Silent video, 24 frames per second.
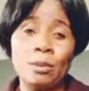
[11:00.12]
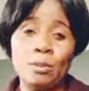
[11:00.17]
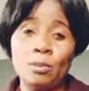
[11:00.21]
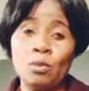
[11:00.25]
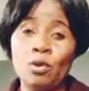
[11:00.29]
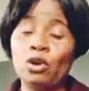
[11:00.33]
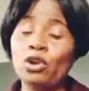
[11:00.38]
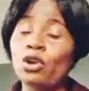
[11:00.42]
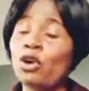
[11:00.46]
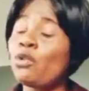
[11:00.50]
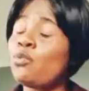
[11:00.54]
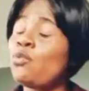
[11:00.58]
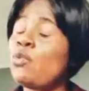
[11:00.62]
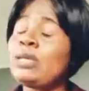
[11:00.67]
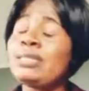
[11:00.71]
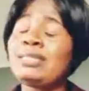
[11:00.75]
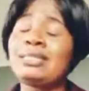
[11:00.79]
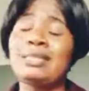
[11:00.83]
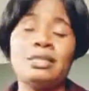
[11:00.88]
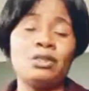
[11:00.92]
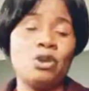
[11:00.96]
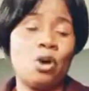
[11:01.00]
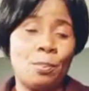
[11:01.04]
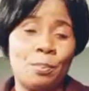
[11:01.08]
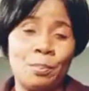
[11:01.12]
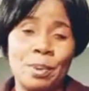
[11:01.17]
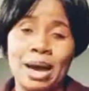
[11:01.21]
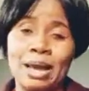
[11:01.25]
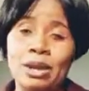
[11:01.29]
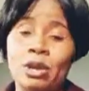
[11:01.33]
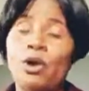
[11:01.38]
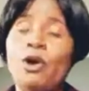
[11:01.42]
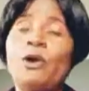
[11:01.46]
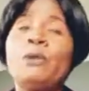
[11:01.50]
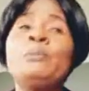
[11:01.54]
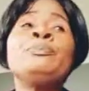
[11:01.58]
lemon always in your
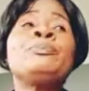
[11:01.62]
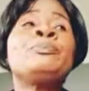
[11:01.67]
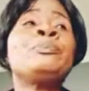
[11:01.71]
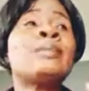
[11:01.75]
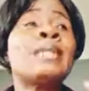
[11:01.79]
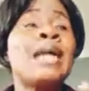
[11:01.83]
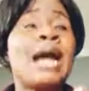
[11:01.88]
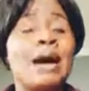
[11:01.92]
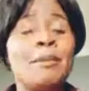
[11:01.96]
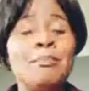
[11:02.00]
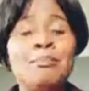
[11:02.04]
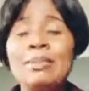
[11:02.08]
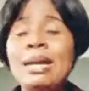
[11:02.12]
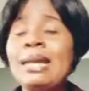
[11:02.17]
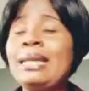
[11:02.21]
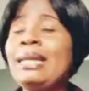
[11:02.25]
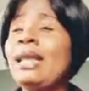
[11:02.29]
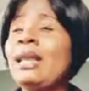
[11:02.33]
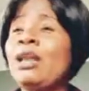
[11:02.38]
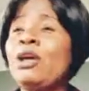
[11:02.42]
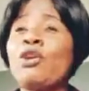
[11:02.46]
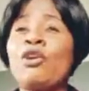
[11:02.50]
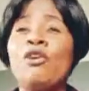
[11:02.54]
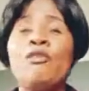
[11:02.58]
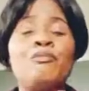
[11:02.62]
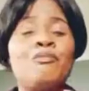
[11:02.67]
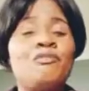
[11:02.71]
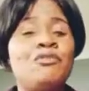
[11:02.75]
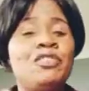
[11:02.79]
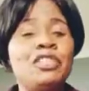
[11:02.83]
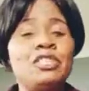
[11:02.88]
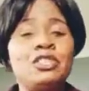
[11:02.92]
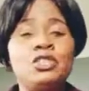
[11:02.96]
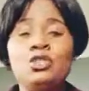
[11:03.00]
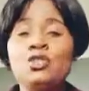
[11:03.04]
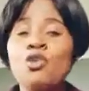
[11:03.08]
parlor. I made a lot of
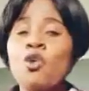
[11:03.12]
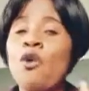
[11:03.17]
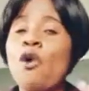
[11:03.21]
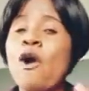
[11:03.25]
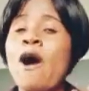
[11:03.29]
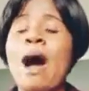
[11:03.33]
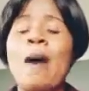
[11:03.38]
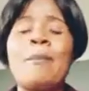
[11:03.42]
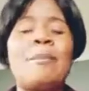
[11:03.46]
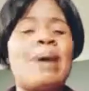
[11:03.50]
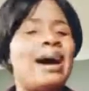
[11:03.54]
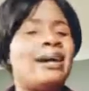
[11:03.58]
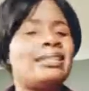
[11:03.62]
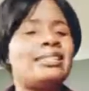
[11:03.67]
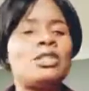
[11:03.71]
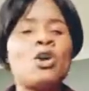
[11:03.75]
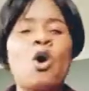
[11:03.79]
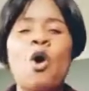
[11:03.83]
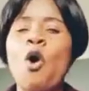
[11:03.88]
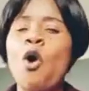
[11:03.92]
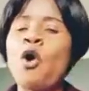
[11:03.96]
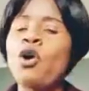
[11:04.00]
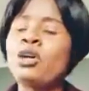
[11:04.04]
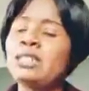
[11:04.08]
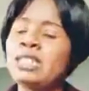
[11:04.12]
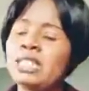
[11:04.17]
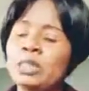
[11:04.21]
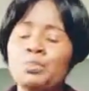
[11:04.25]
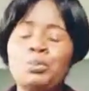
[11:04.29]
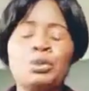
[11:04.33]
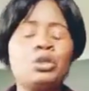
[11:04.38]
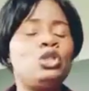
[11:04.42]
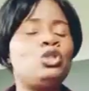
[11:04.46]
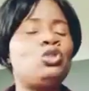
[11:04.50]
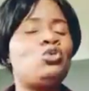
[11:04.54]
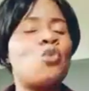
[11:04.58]
video about all the
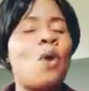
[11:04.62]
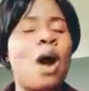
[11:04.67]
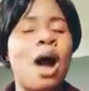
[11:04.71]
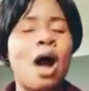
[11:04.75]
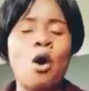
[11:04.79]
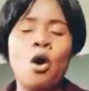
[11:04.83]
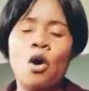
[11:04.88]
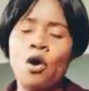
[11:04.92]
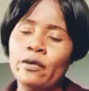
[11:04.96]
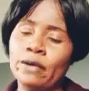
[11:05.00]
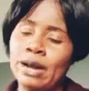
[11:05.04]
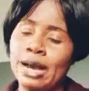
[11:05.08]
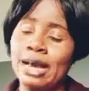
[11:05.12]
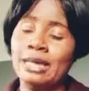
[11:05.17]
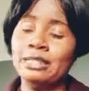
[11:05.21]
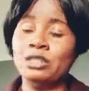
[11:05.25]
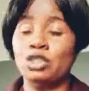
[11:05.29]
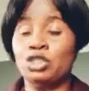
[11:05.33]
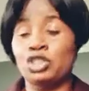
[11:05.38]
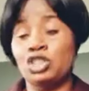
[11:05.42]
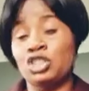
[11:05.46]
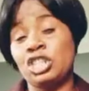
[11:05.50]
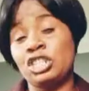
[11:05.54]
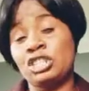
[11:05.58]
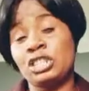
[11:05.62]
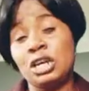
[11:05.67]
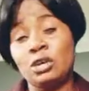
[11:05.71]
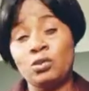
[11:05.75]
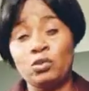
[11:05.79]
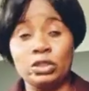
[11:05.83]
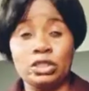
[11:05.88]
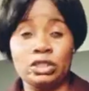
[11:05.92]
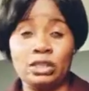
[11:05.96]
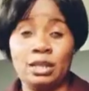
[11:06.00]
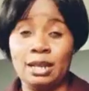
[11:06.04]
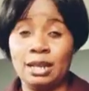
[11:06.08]
spiritual aura
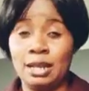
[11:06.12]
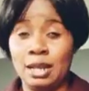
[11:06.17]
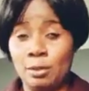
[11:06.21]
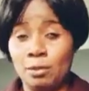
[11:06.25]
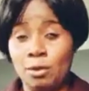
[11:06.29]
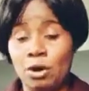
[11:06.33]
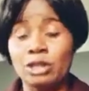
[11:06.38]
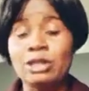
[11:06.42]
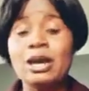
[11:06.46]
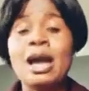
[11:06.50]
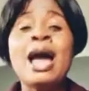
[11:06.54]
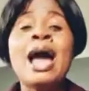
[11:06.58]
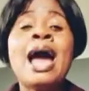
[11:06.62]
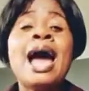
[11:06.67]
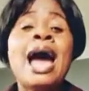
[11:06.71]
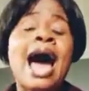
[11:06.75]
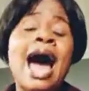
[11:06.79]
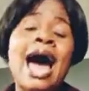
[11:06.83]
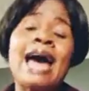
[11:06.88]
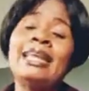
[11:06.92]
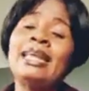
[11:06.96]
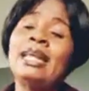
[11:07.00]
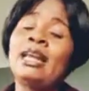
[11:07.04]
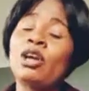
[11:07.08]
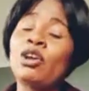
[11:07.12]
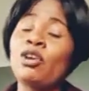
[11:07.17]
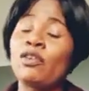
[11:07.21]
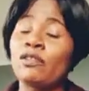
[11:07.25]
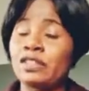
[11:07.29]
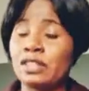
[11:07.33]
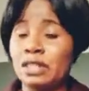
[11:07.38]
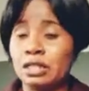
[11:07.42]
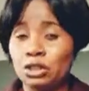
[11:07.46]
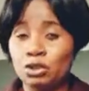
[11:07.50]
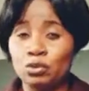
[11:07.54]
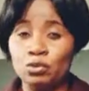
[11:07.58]
associated with lemon and a lot
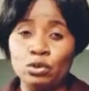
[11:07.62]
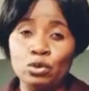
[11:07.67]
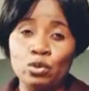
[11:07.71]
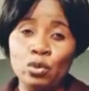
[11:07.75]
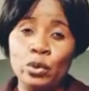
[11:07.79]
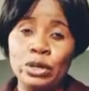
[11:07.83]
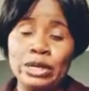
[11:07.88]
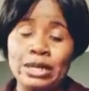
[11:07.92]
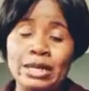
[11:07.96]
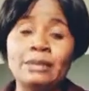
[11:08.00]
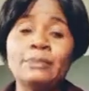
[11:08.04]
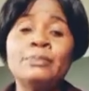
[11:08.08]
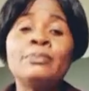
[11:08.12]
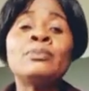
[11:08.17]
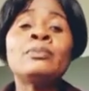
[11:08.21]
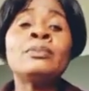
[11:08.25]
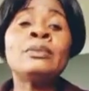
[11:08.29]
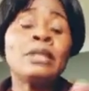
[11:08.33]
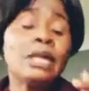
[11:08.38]
of things you do with it.